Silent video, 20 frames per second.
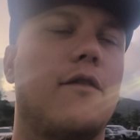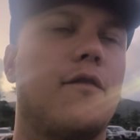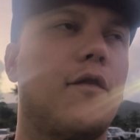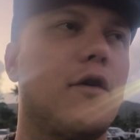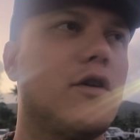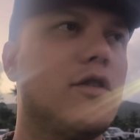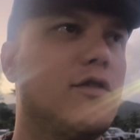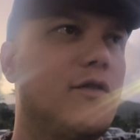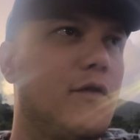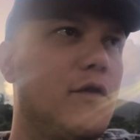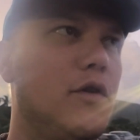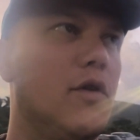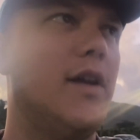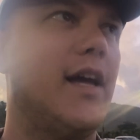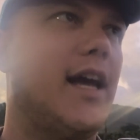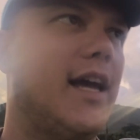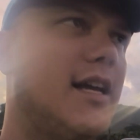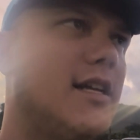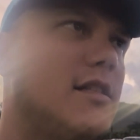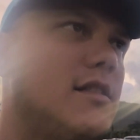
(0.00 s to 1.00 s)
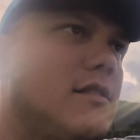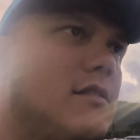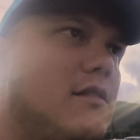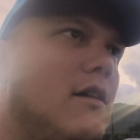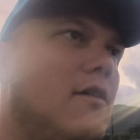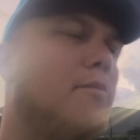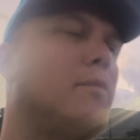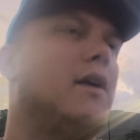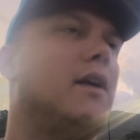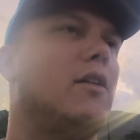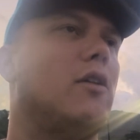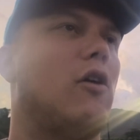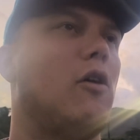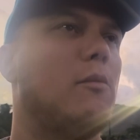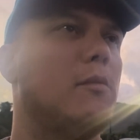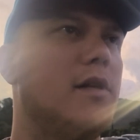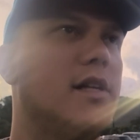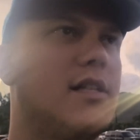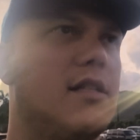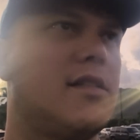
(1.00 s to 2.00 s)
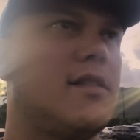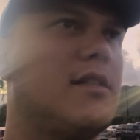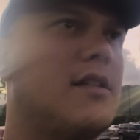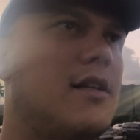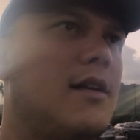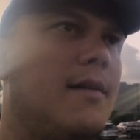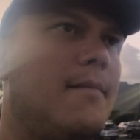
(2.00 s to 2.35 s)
first few days of being homeless,